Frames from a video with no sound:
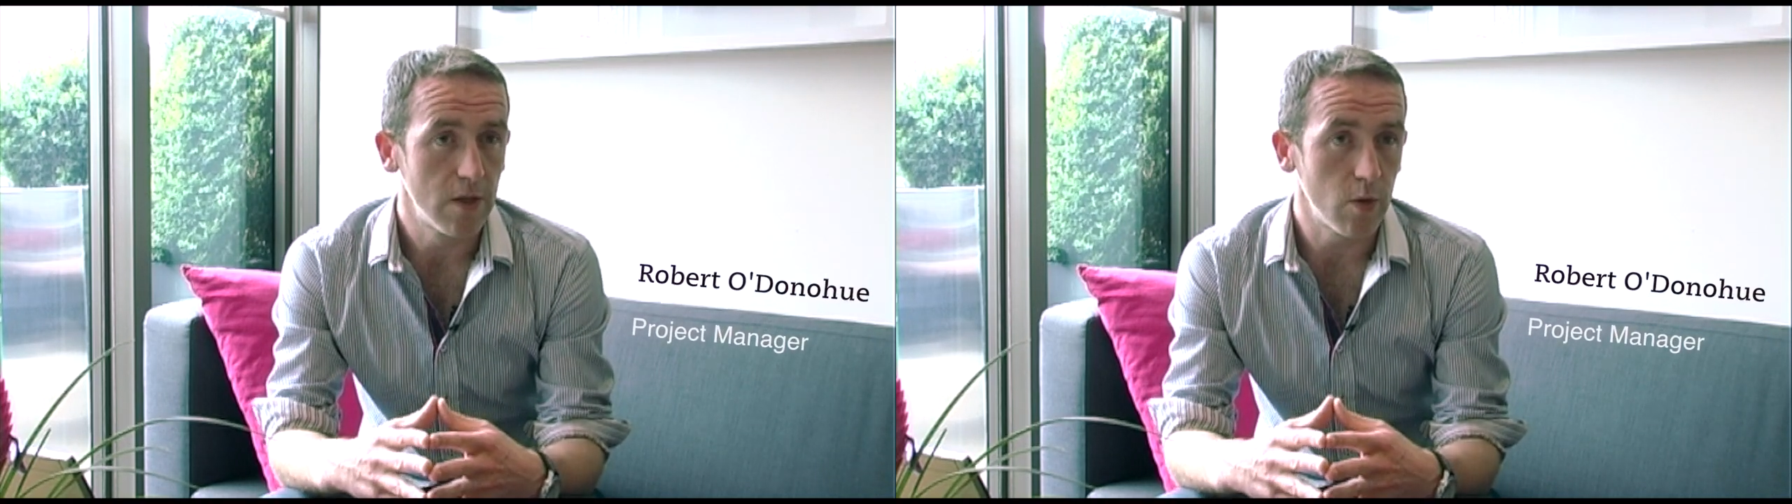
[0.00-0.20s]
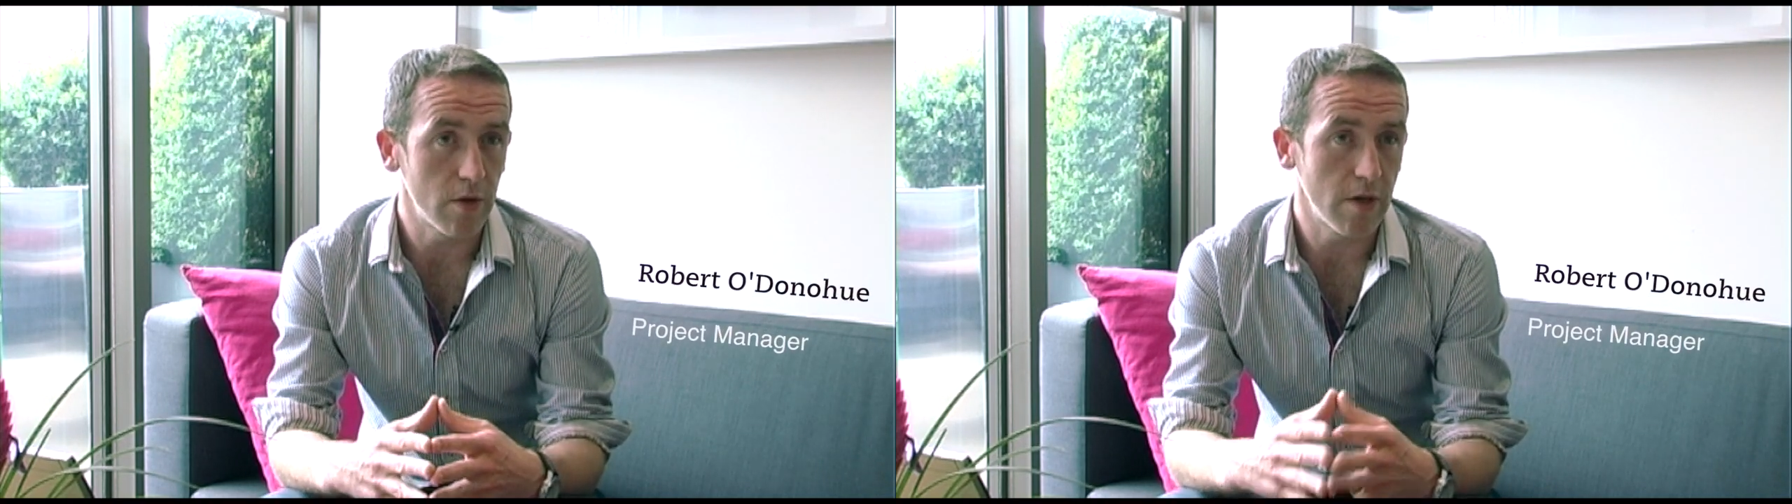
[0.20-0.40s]

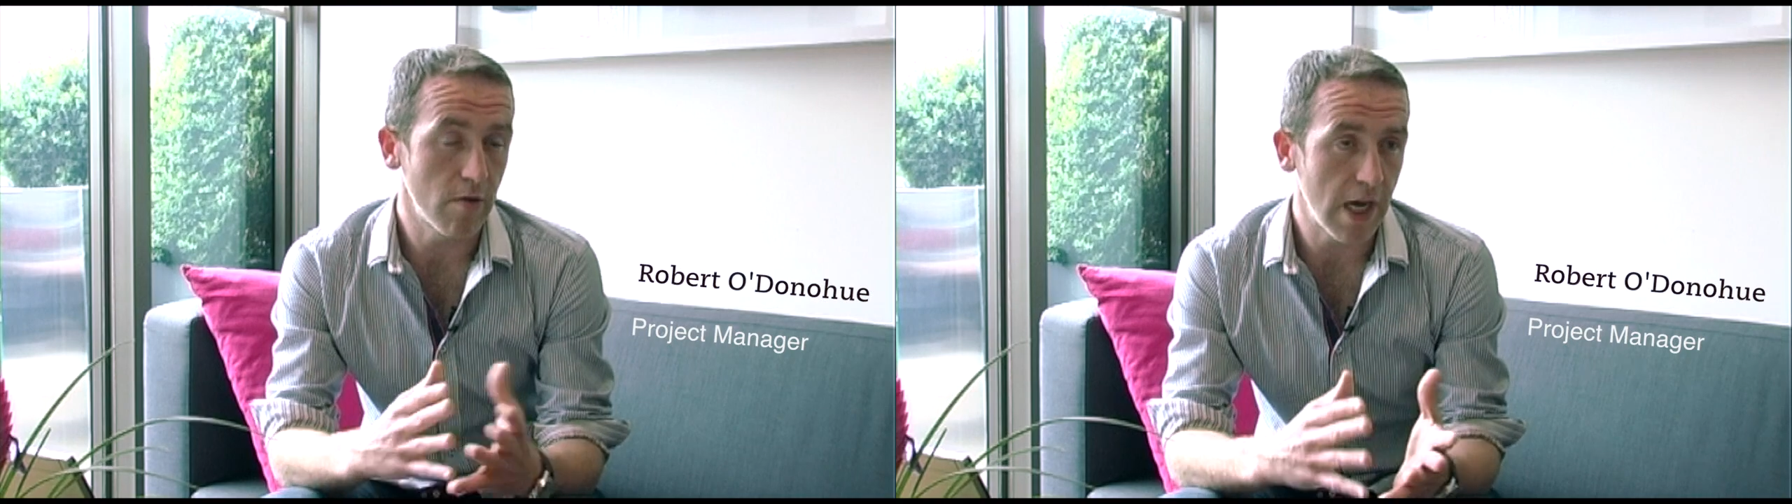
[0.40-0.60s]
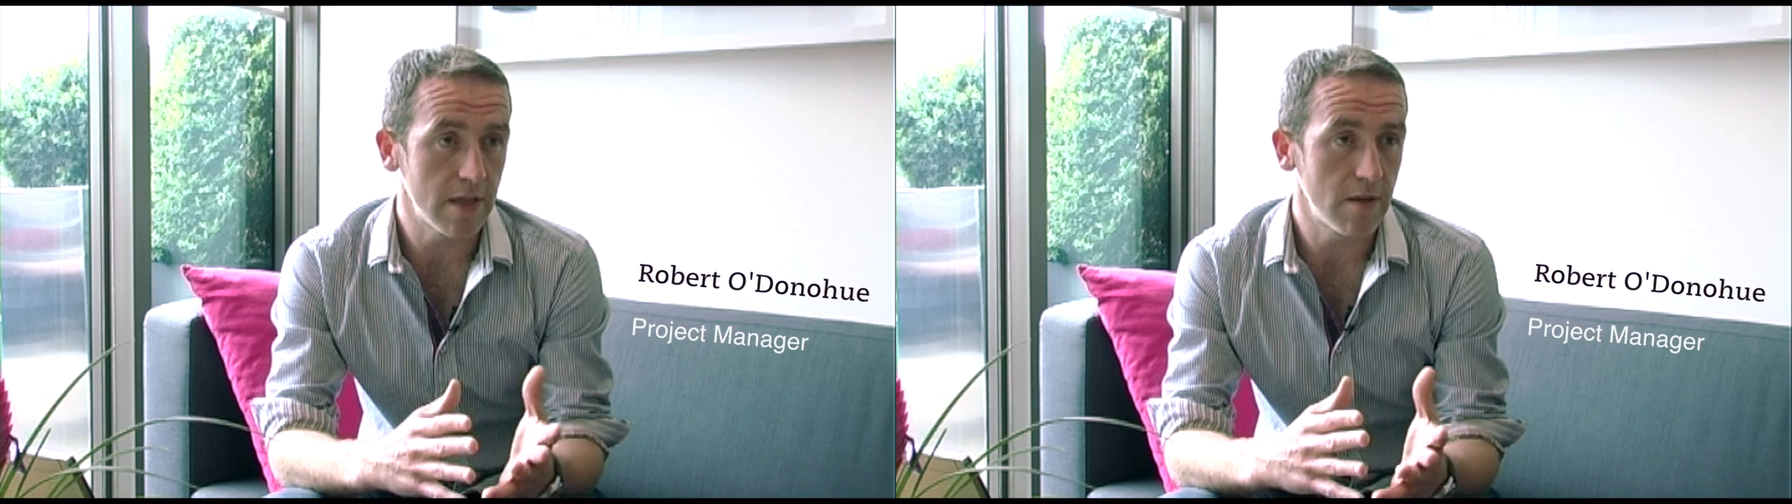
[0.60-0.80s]
where I
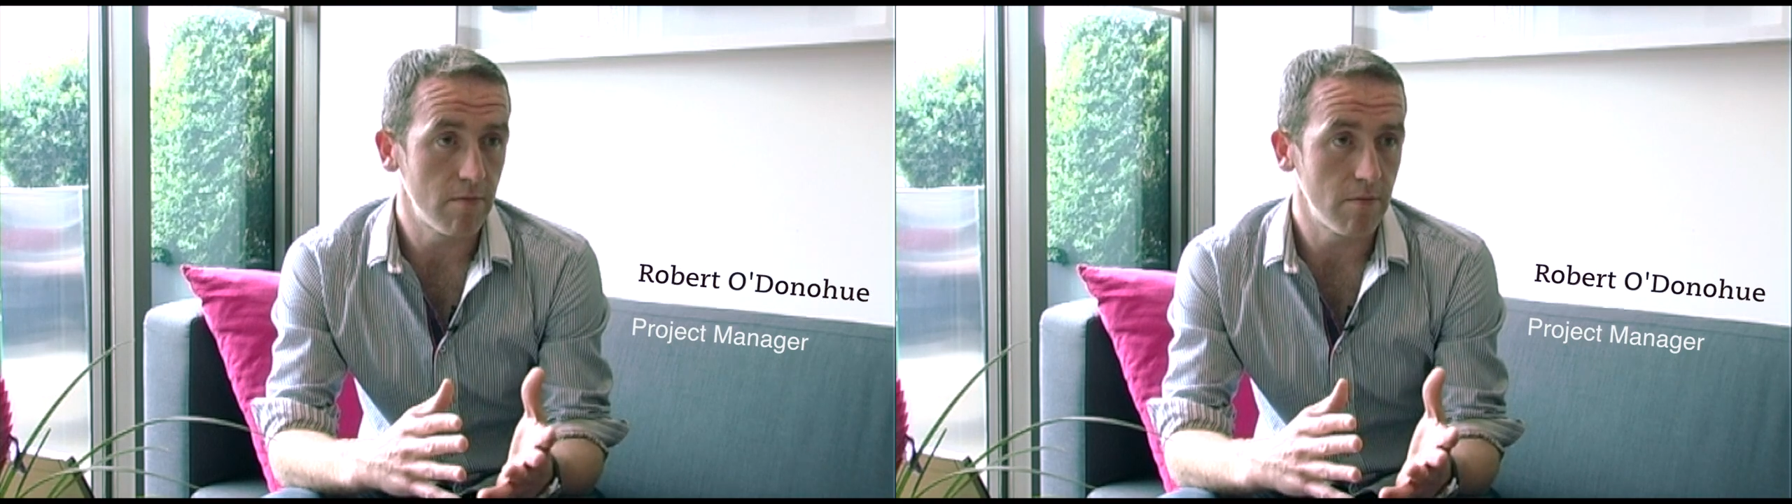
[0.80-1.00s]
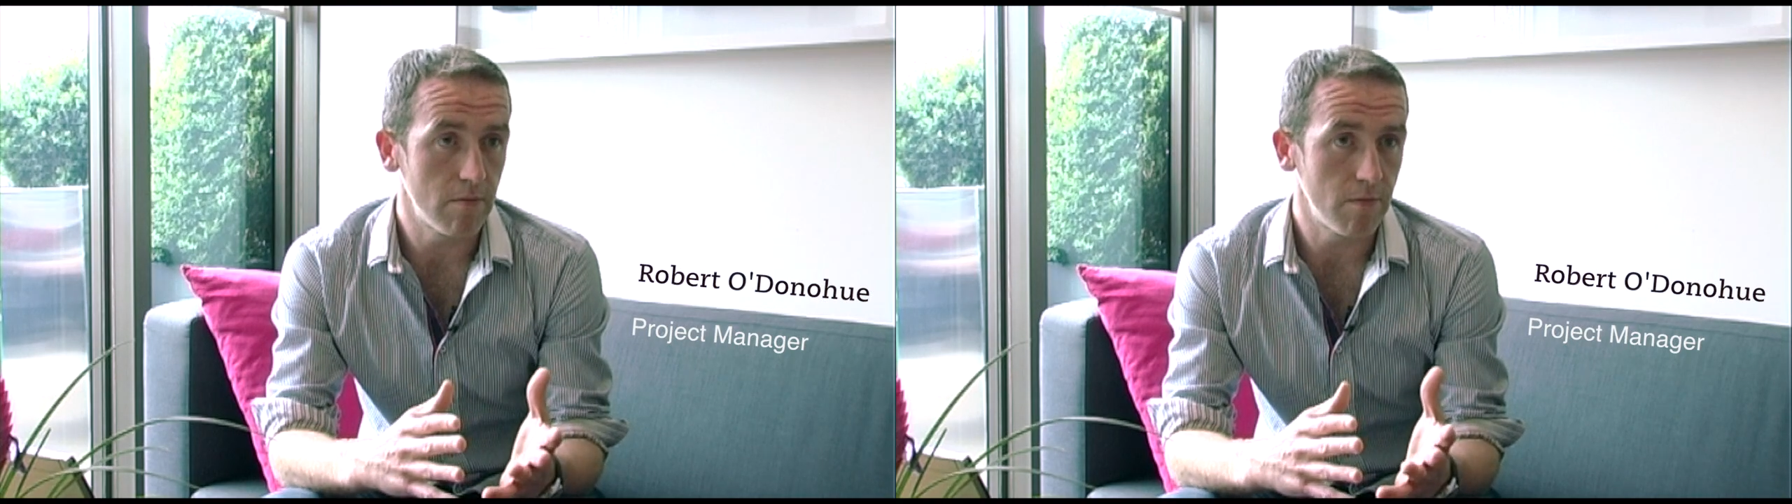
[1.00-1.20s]
ran
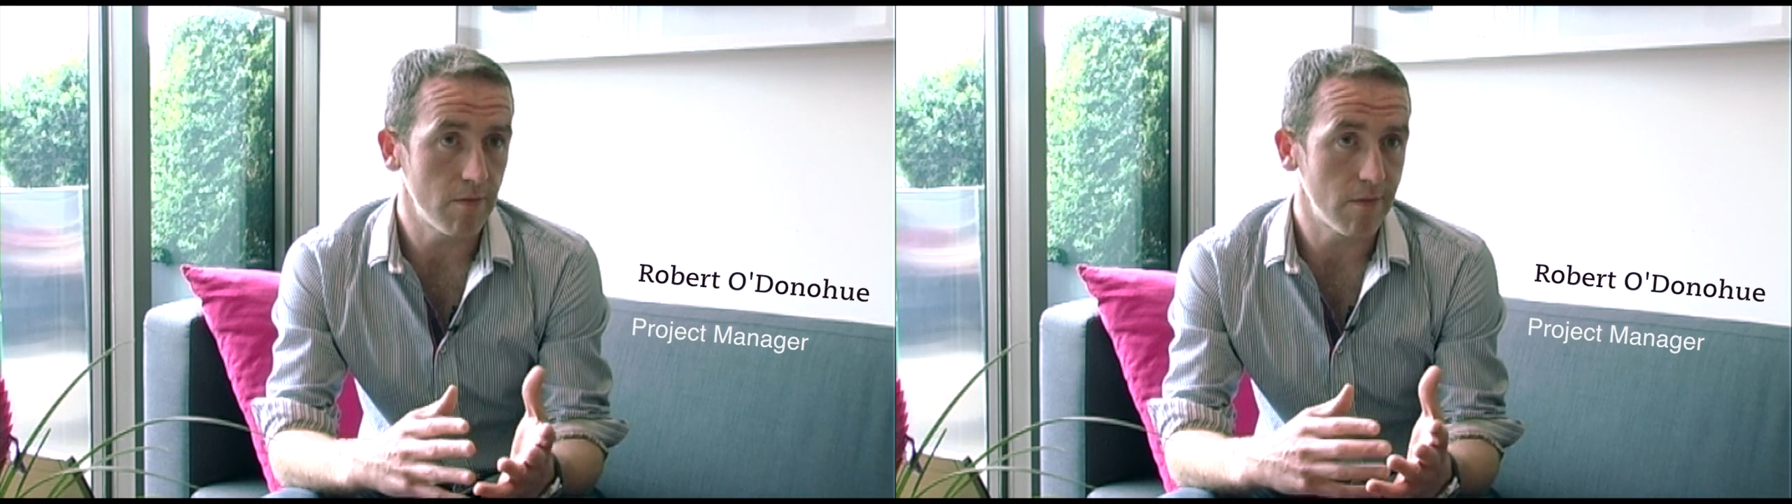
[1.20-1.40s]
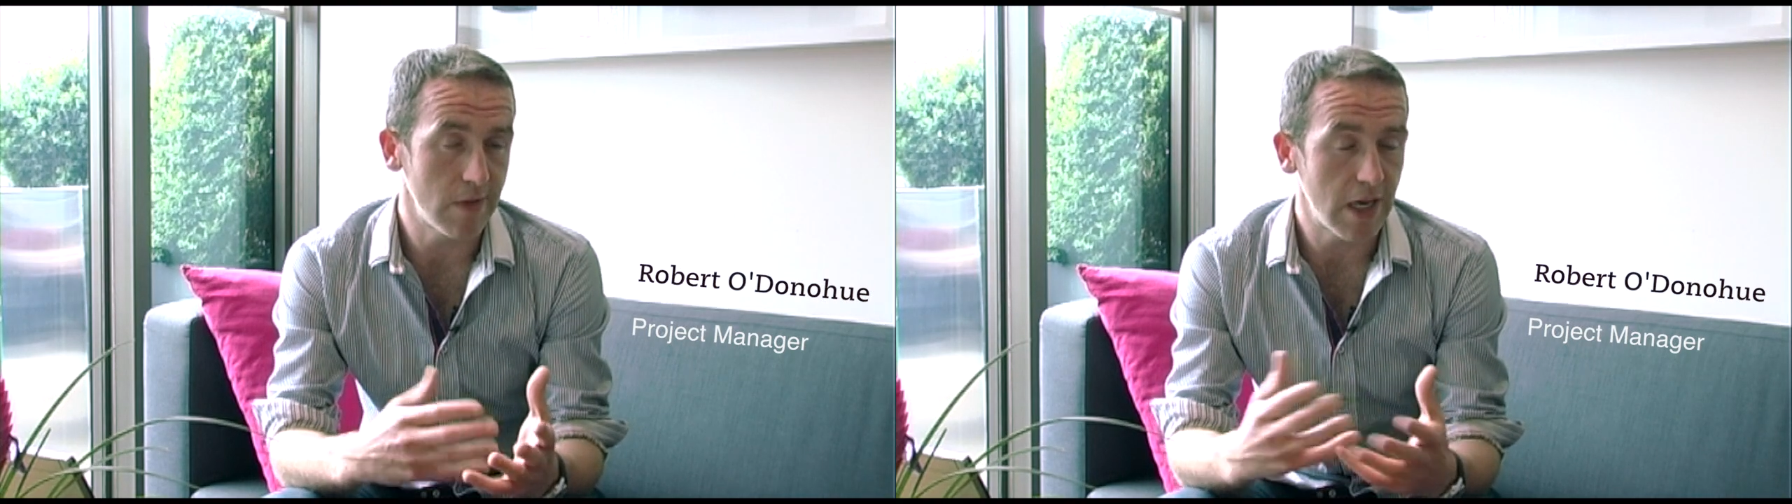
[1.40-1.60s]

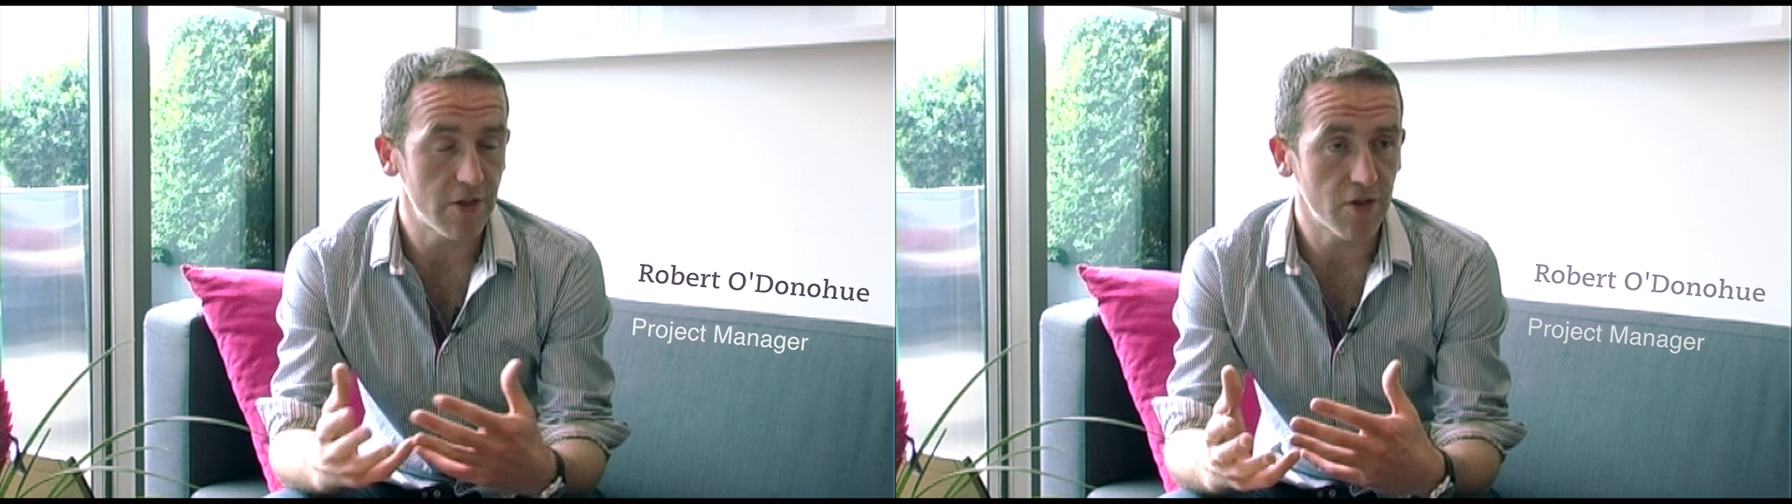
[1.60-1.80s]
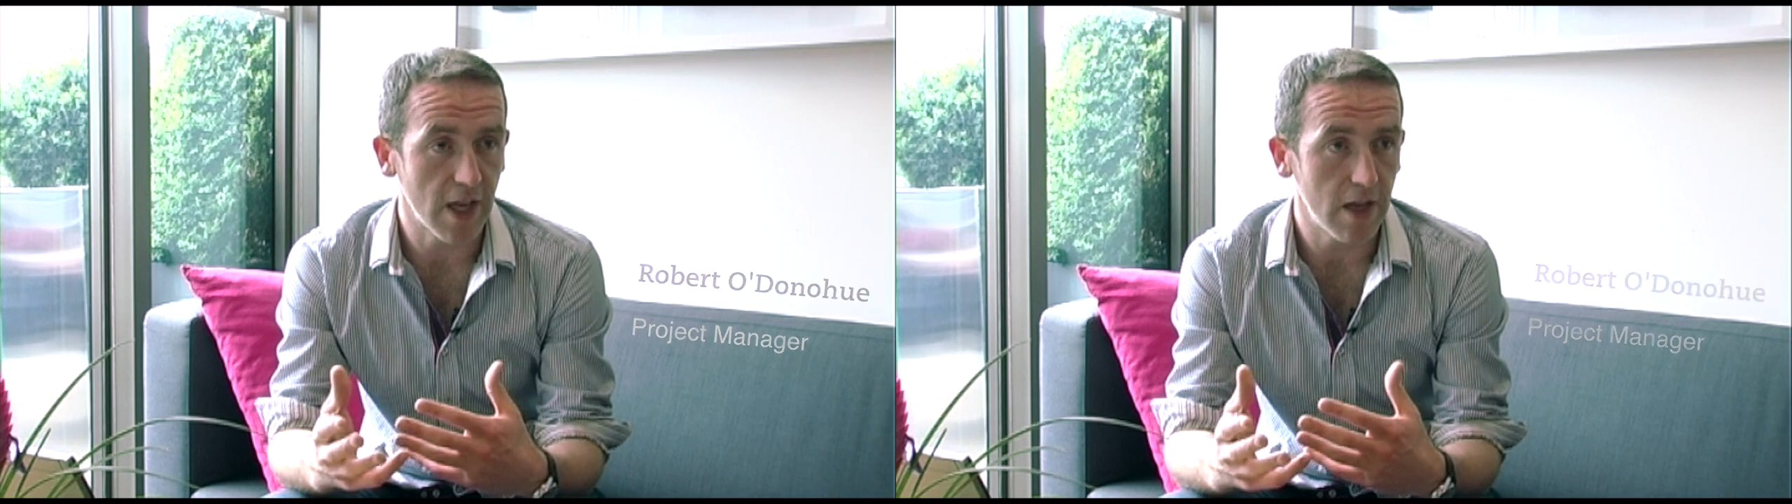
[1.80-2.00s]

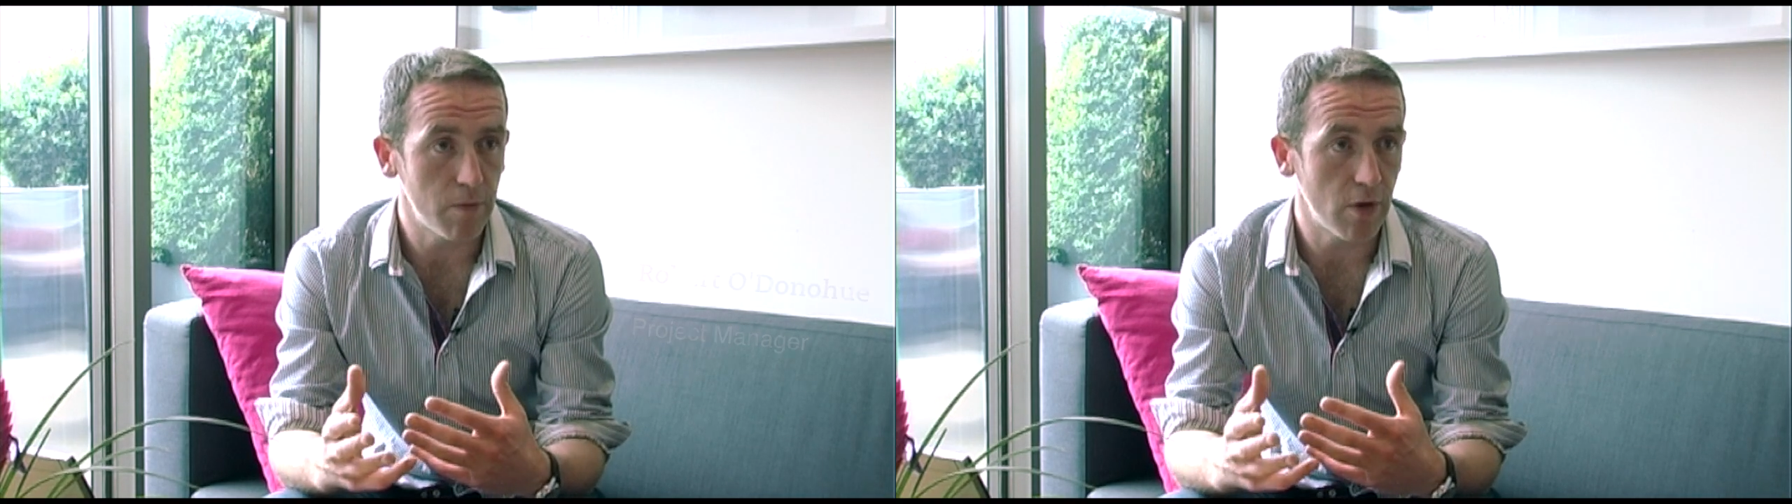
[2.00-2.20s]
large-scale